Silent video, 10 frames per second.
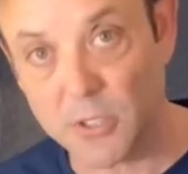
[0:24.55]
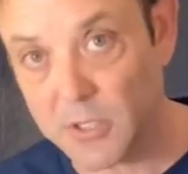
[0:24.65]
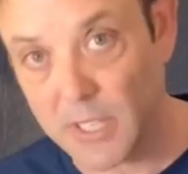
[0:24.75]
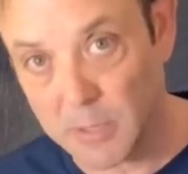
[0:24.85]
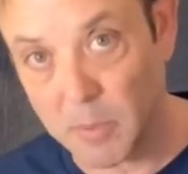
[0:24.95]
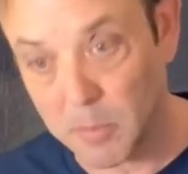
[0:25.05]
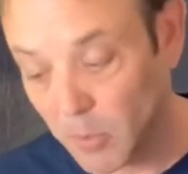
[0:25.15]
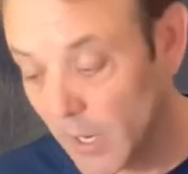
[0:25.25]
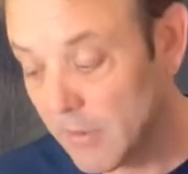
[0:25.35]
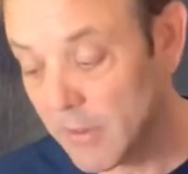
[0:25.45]
You just have to be
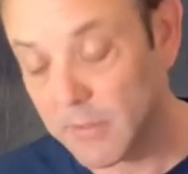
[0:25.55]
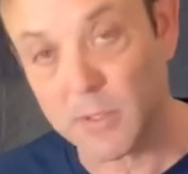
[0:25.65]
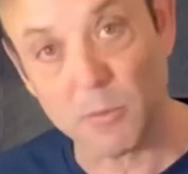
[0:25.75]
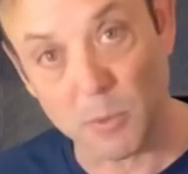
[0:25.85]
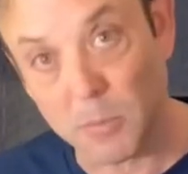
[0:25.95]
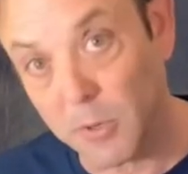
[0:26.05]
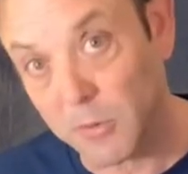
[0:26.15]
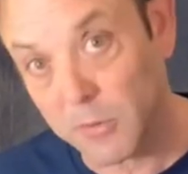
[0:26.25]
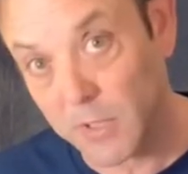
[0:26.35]
brave enough to remove the